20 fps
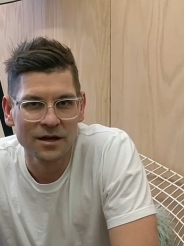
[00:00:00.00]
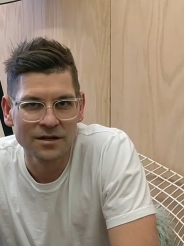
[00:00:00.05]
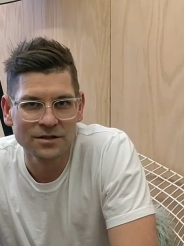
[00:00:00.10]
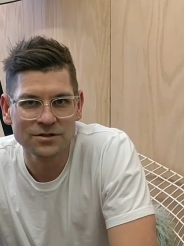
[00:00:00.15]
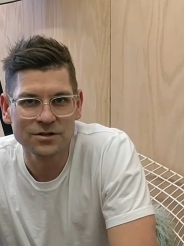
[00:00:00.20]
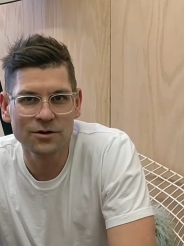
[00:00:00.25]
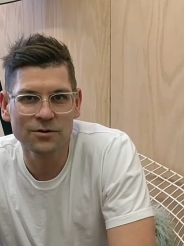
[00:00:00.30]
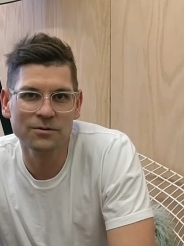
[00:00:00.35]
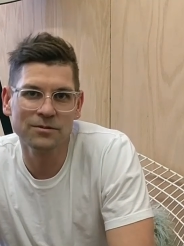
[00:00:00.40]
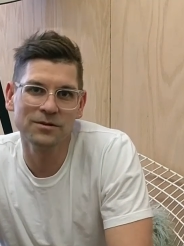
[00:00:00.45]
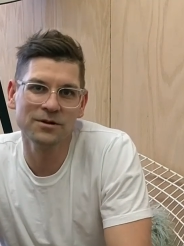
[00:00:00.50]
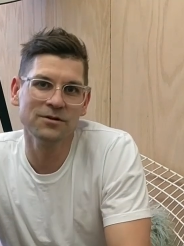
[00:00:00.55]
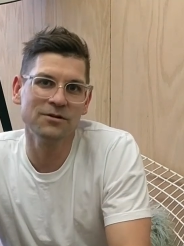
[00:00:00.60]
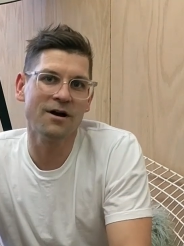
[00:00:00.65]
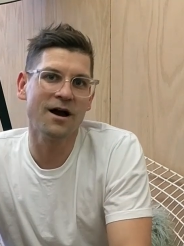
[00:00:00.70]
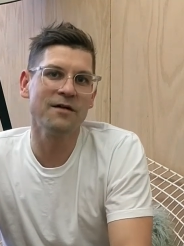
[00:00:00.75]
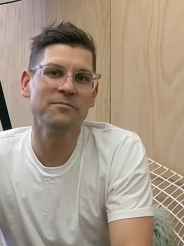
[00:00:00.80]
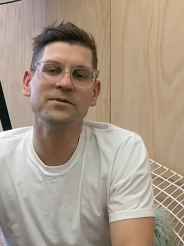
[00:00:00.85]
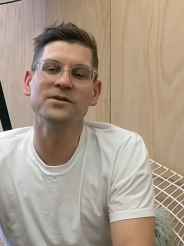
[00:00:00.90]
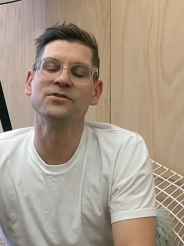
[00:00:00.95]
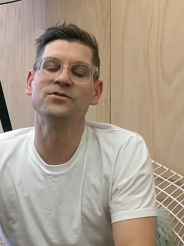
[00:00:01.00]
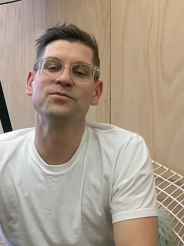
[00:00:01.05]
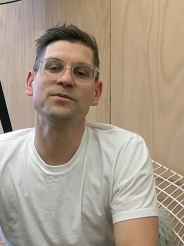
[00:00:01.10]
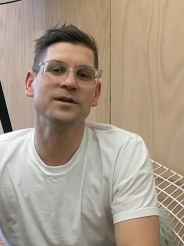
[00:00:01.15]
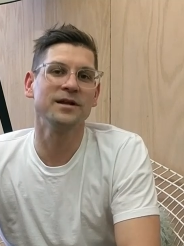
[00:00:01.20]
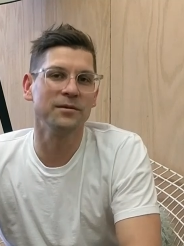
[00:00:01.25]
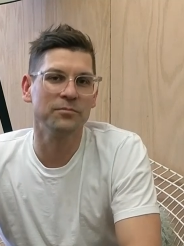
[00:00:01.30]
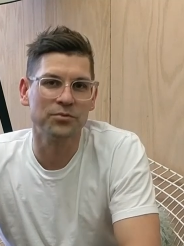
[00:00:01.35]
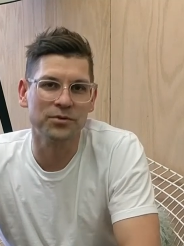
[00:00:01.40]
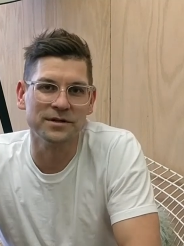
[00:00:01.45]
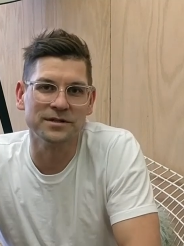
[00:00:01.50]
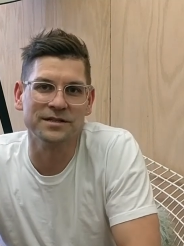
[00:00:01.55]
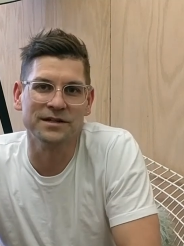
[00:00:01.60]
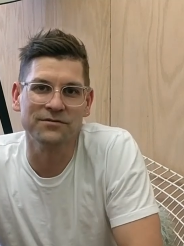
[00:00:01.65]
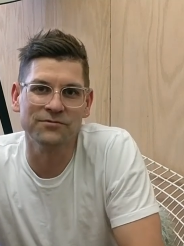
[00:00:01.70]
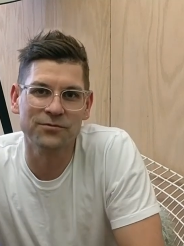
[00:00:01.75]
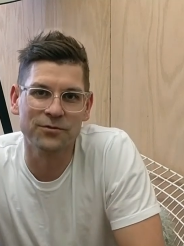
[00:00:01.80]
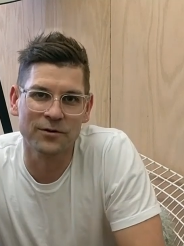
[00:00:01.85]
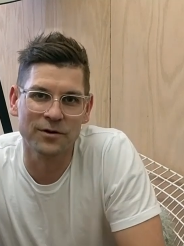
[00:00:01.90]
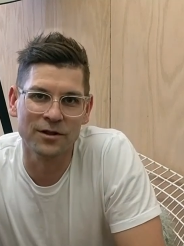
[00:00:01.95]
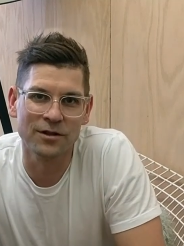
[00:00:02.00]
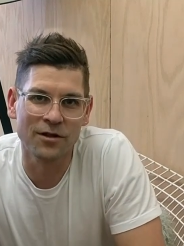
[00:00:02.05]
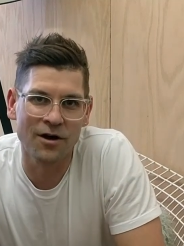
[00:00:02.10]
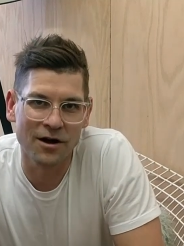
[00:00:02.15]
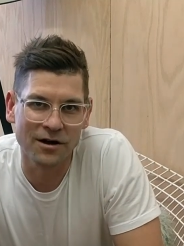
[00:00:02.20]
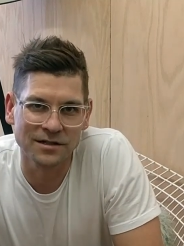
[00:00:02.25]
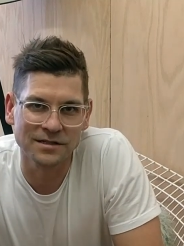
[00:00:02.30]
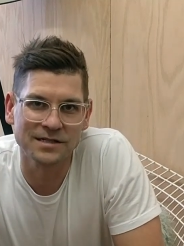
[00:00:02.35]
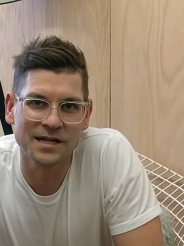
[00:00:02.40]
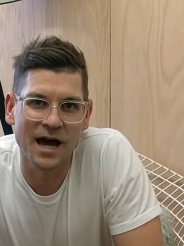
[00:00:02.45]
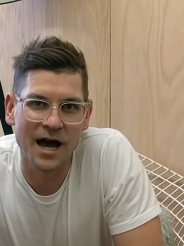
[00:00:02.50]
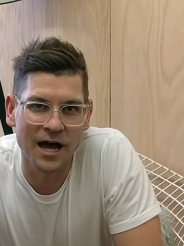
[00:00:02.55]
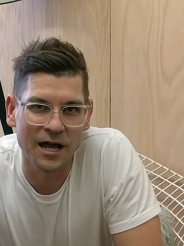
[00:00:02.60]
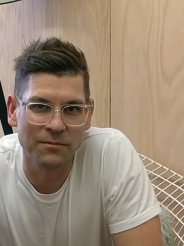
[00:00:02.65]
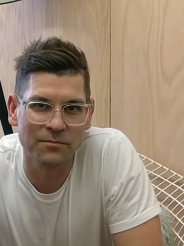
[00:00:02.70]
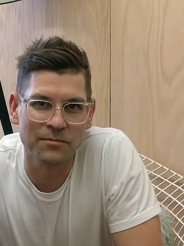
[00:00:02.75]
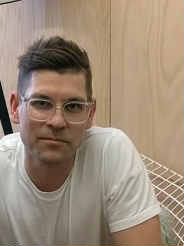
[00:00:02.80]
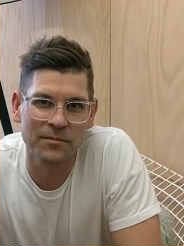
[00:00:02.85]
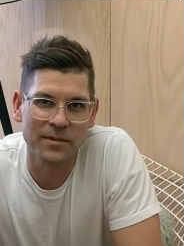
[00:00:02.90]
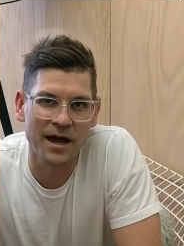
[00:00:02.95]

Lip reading: So, I've been 3D printing for a long time.